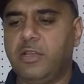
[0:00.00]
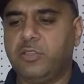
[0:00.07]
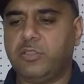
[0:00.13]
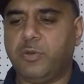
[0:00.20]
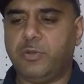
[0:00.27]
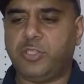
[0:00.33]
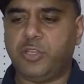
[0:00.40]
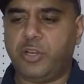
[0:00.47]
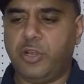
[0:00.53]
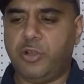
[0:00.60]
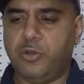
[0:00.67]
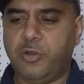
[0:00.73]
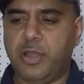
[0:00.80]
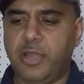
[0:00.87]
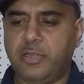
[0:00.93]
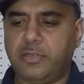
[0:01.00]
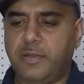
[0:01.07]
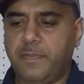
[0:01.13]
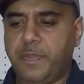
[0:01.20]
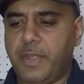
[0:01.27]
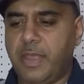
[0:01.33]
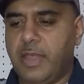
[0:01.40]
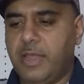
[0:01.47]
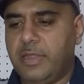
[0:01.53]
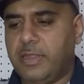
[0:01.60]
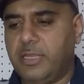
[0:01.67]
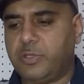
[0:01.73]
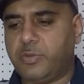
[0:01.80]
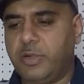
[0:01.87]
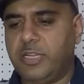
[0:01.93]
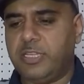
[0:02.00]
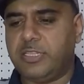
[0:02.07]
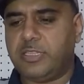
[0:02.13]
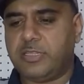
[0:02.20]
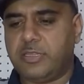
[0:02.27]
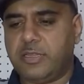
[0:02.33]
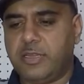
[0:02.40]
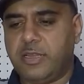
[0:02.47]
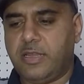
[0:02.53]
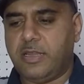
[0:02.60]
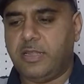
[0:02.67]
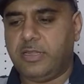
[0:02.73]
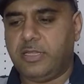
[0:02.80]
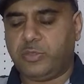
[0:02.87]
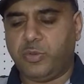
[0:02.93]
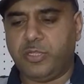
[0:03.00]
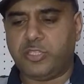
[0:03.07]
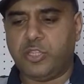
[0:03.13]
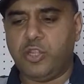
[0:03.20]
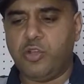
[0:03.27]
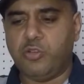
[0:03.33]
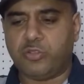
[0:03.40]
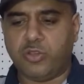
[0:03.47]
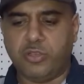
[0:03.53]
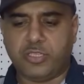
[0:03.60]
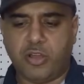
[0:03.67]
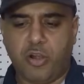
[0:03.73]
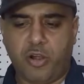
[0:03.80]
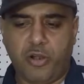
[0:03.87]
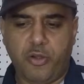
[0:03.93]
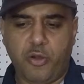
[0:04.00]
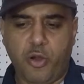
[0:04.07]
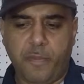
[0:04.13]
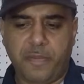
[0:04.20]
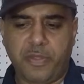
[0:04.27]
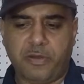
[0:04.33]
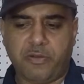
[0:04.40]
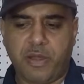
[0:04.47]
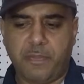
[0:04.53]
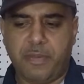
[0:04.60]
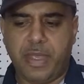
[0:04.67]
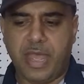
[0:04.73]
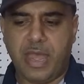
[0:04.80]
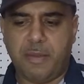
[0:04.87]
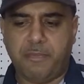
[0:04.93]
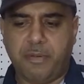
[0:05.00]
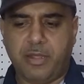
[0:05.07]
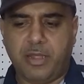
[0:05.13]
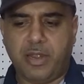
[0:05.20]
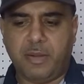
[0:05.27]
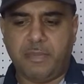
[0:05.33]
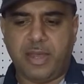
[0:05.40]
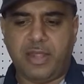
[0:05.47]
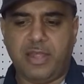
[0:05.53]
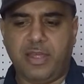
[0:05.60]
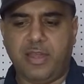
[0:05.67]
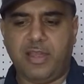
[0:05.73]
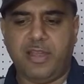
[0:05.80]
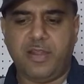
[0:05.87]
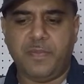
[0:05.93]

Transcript: So what you're gonna do is, this one's new, so it's hard to open the grip yet, but little by little,